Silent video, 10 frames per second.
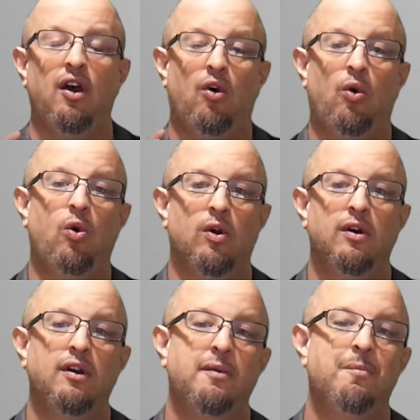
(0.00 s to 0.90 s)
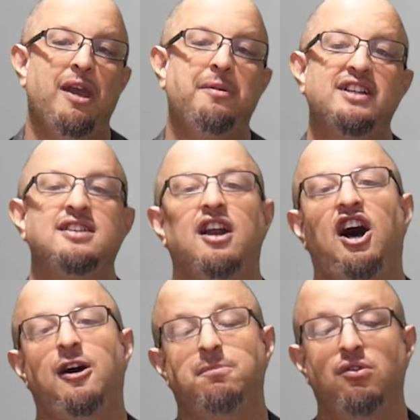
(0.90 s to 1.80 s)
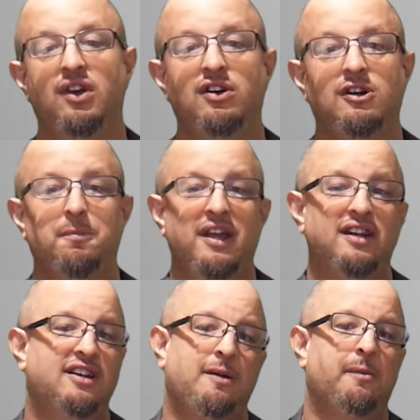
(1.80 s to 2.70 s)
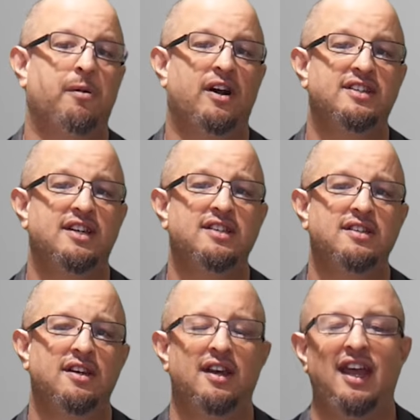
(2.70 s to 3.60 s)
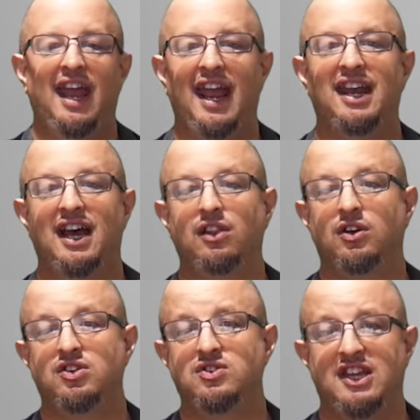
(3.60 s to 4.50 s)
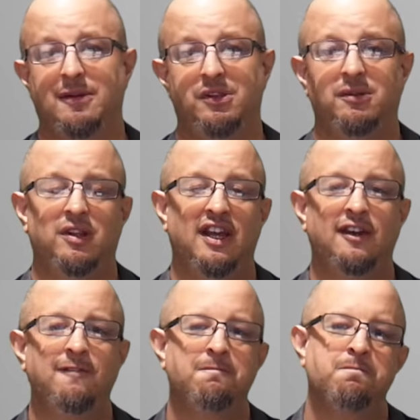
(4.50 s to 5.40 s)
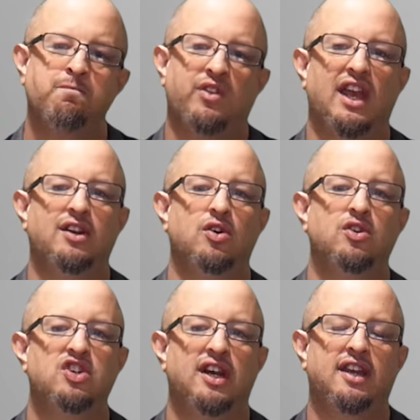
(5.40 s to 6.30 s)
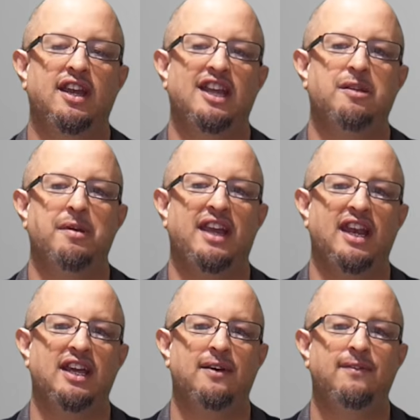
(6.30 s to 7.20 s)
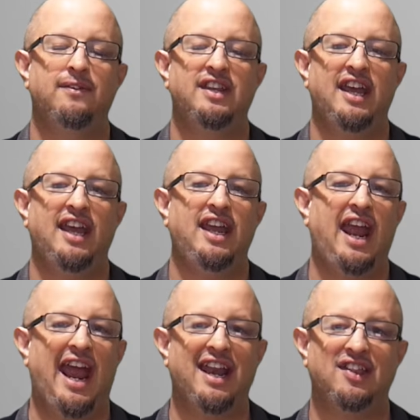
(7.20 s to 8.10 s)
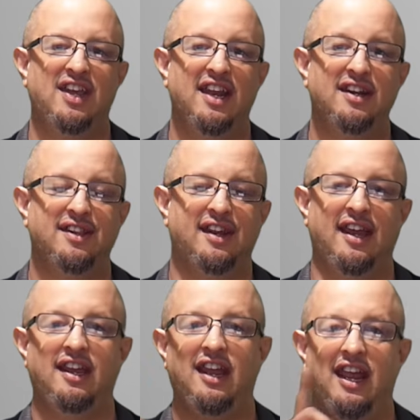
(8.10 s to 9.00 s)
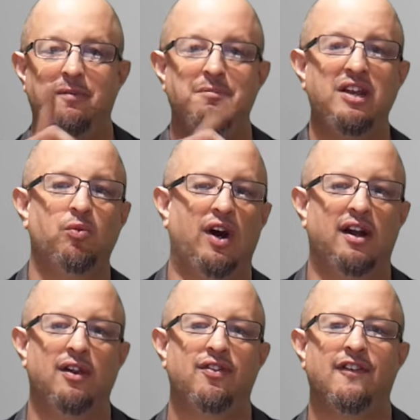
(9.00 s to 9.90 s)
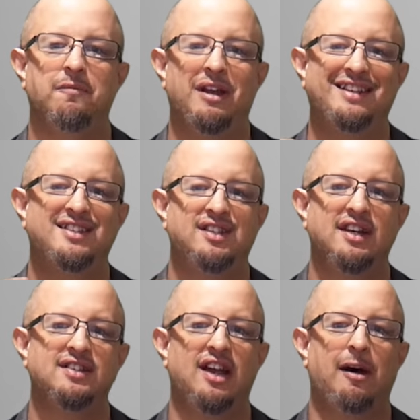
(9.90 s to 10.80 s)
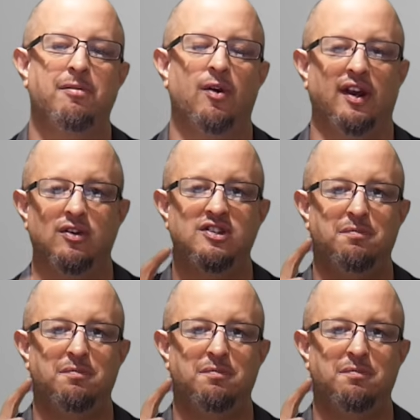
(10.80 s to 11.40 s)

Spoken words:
Or maybe it's an operator dependent type of process, and I look at your sampling plan and you're checking at the beginning of the day and at the end of the day, and meanwhile there have been 6 operators